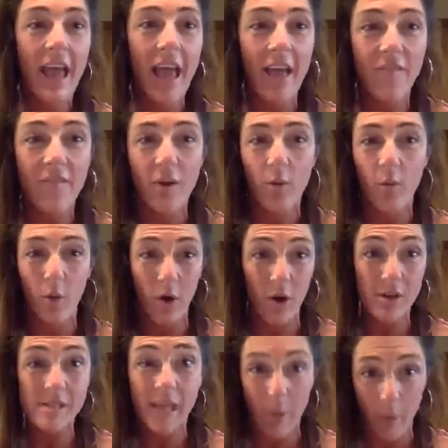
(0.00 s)
If it
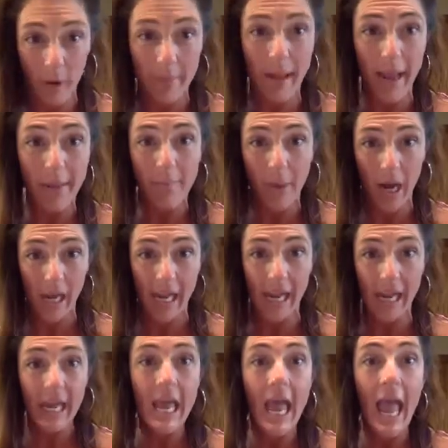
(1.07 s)
works, I want to make
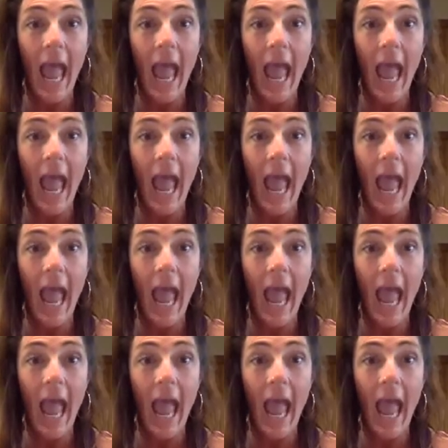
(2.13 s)
money.